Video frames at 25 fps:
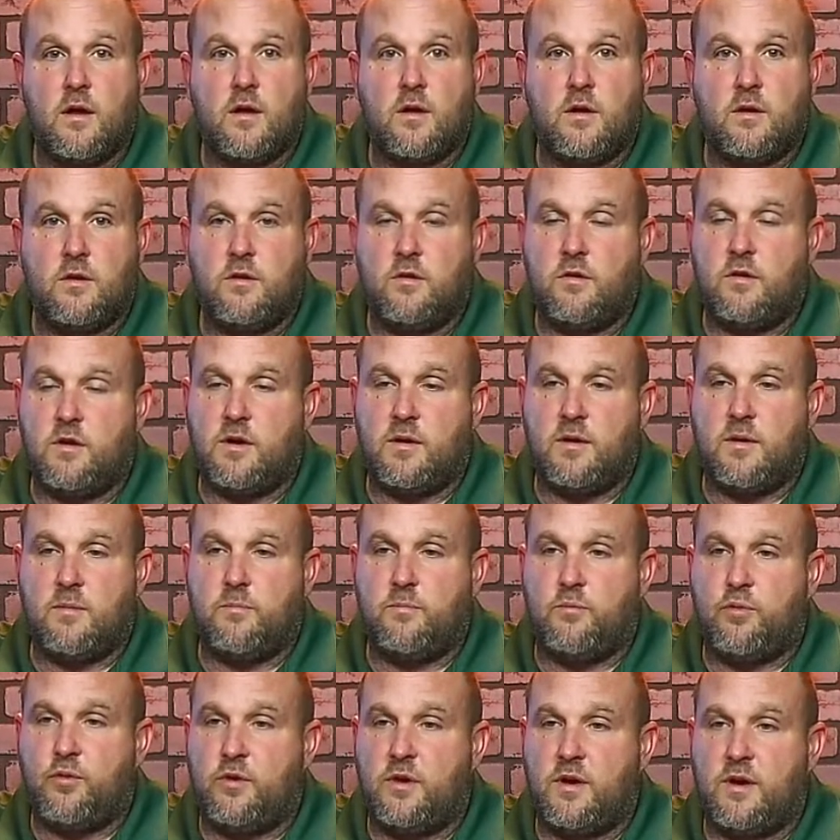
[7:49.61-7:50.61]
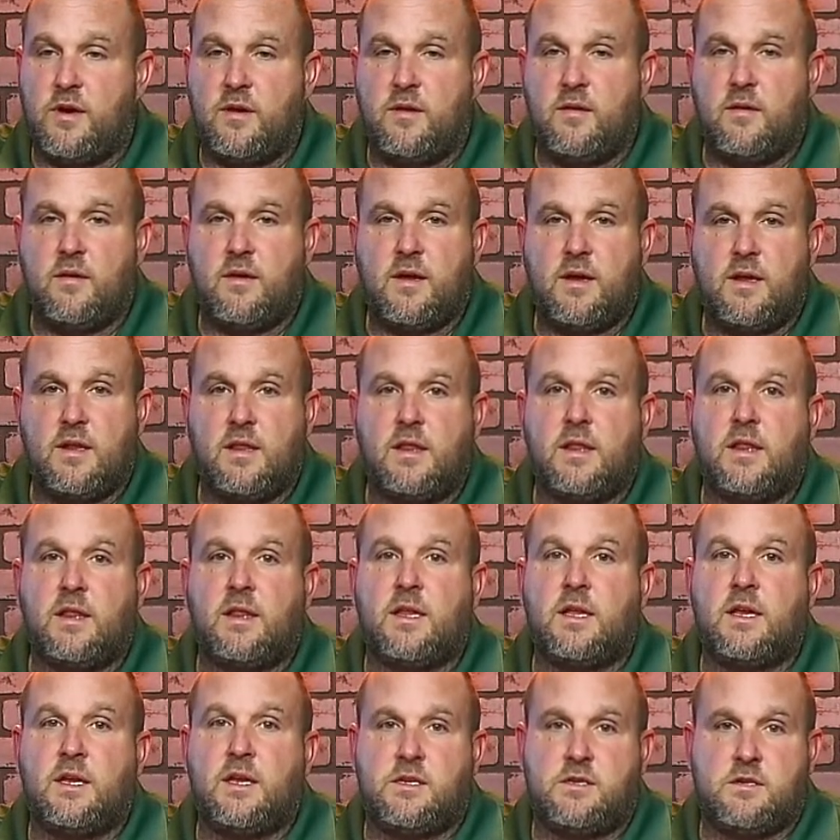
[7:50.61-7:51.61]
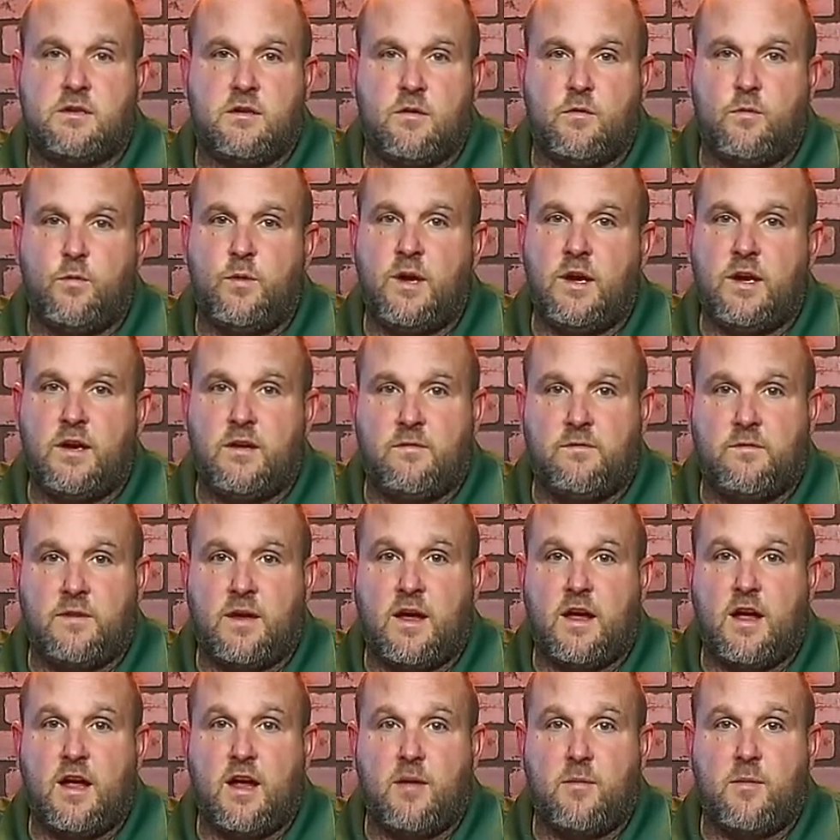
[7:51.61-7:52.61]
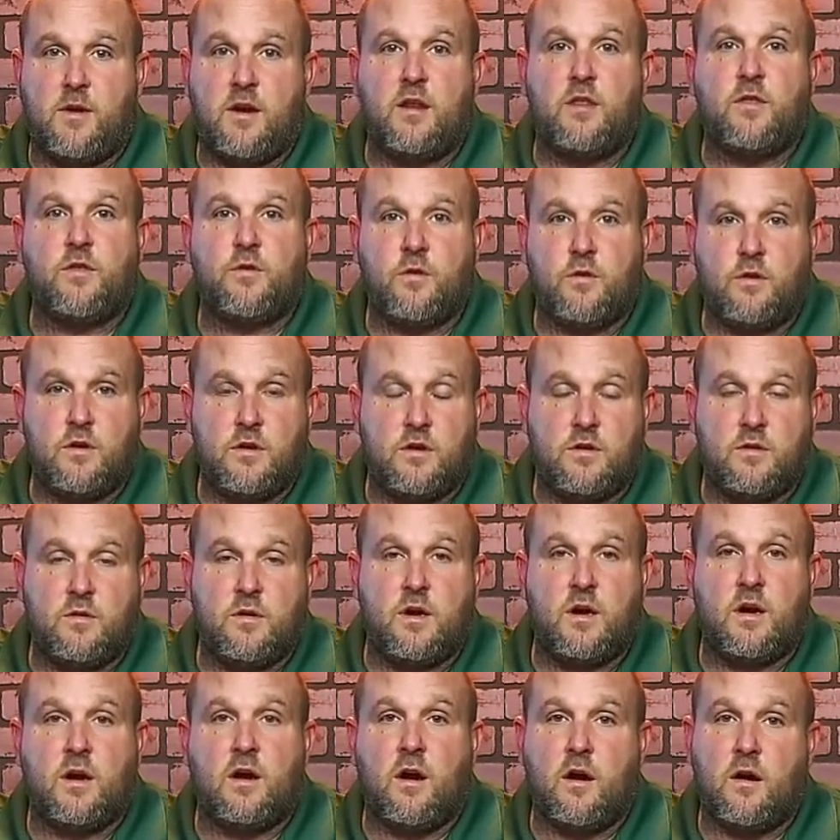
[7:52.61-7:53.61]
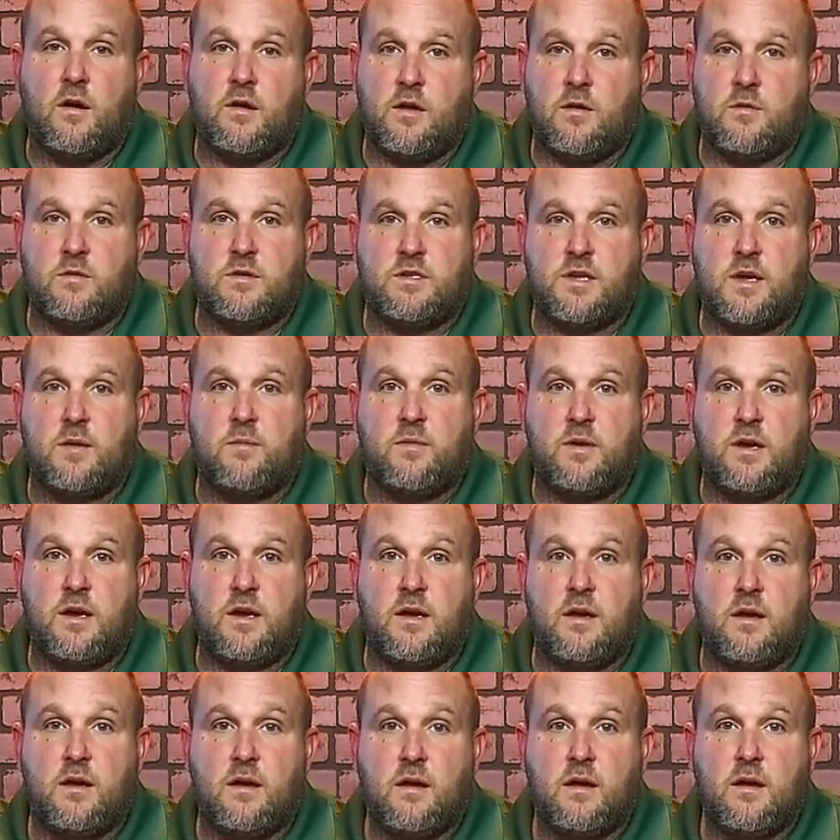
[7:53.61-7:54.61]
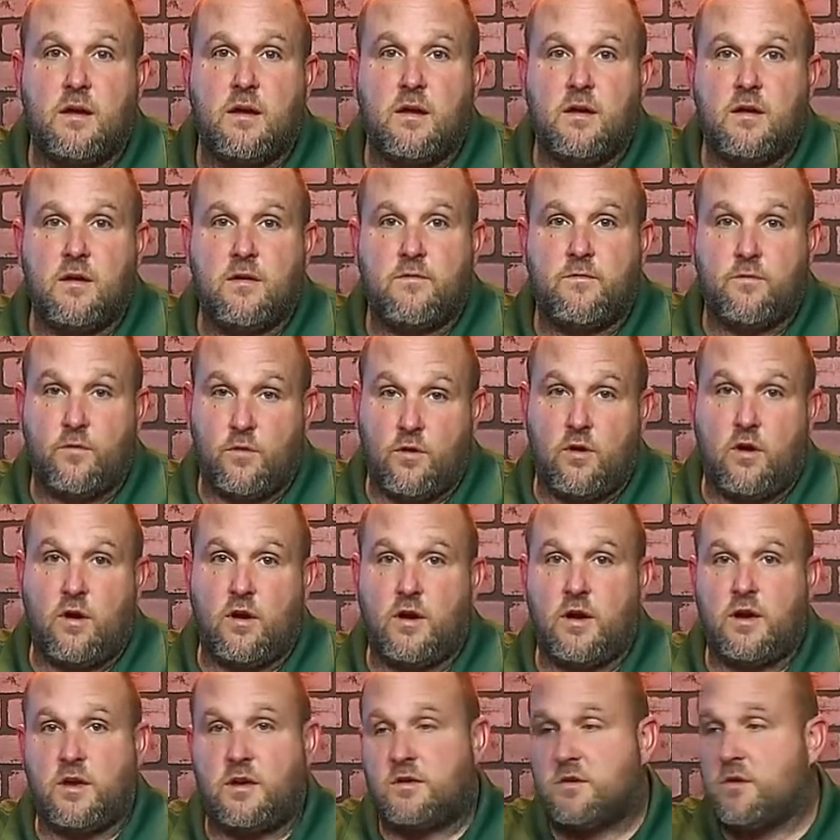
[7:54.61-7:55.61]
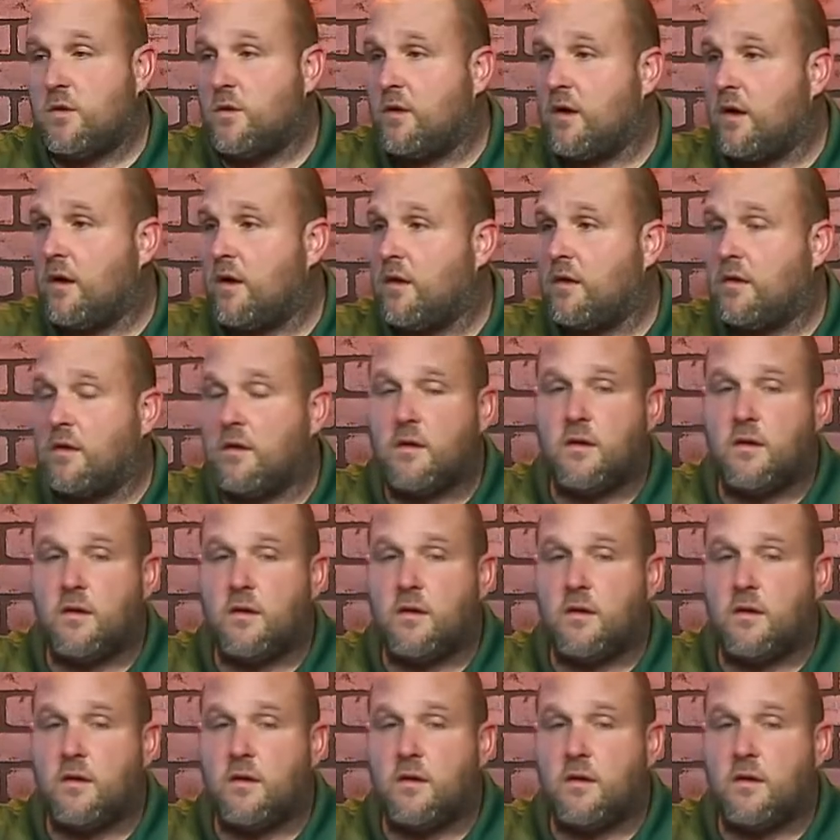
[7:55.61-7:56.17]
You can put at least a week of time on a 32 gig card that was empty for logging sonar.